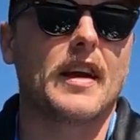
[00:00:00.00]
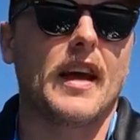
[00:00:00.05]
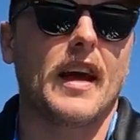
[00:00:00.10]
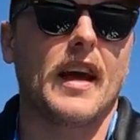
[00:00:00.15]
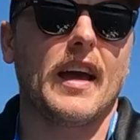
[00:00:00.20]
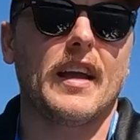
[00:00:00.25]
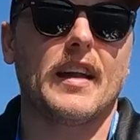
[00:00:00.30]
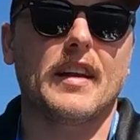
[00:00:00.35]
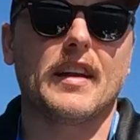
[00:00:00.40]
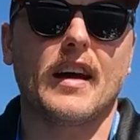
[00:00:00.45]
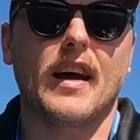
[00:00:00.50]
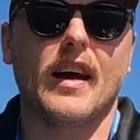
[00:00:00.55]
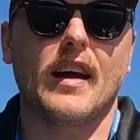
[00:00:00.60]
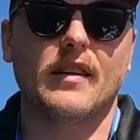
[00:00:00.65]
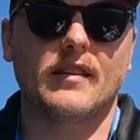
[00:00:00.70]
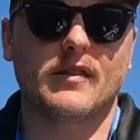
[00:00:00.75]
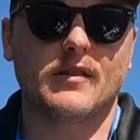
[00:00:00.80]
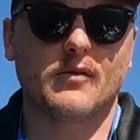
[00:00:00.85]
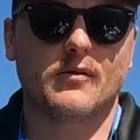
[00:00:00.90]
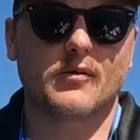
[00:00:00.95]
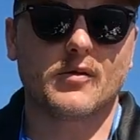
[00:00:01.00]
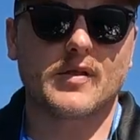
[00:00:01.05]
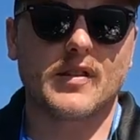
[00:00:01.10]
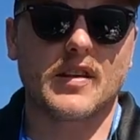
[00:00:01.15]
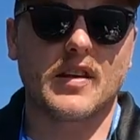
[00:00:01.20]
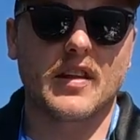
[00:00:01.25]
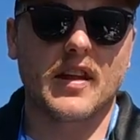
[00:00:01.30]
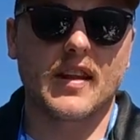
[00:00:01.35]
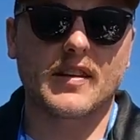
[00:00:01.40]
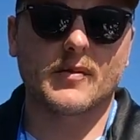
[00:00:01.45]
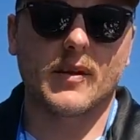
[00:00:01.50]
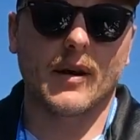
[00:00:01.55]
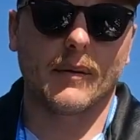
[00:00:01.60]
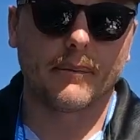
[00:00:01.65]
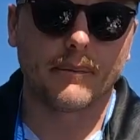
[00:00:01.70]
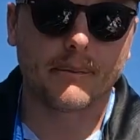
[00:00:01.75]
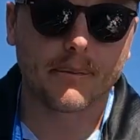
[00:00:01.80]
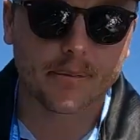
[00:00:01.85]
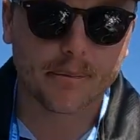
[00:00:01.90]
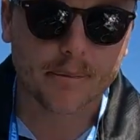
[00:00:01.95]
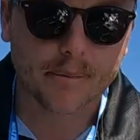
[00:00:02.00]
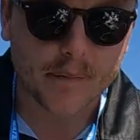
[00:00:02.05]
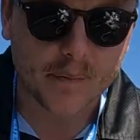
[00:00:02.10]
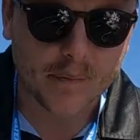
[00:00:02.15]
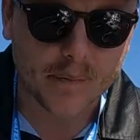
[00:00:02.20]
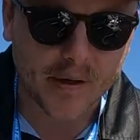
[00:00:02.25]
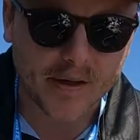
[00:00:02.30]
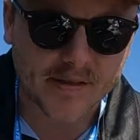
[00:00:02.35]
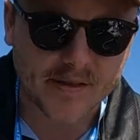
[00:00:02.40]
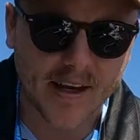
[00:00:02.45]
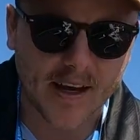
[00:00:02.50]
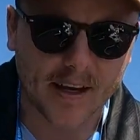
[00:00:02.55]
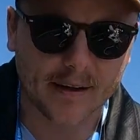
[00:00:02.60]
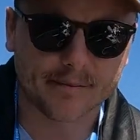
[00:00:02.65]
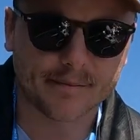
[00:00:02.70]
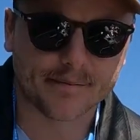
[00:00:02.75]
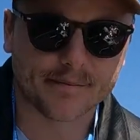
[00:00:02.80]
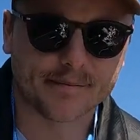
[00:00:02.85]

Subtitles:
And we'll see you in the next one. Peace out.